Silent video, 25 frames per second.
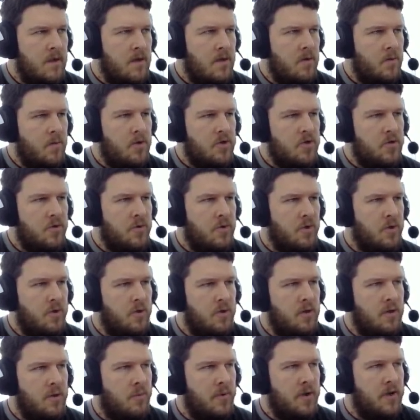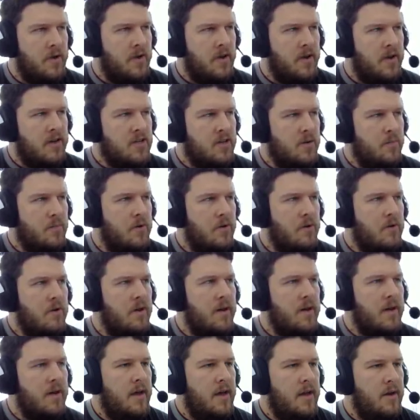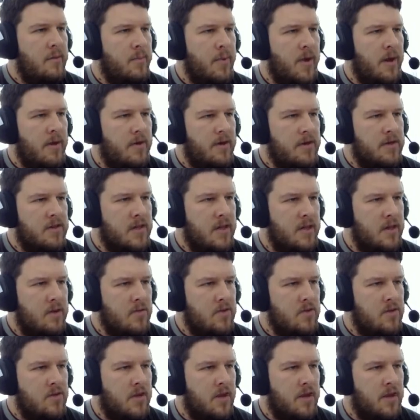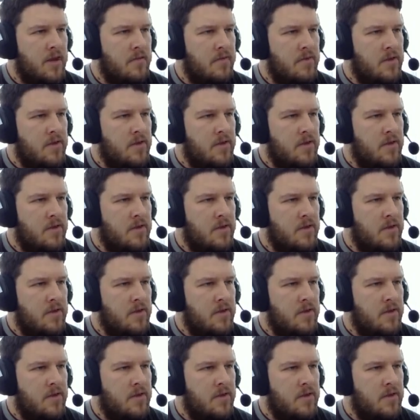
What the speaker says: which we do, and then we can catch up Leclerc and Perez now just ahead of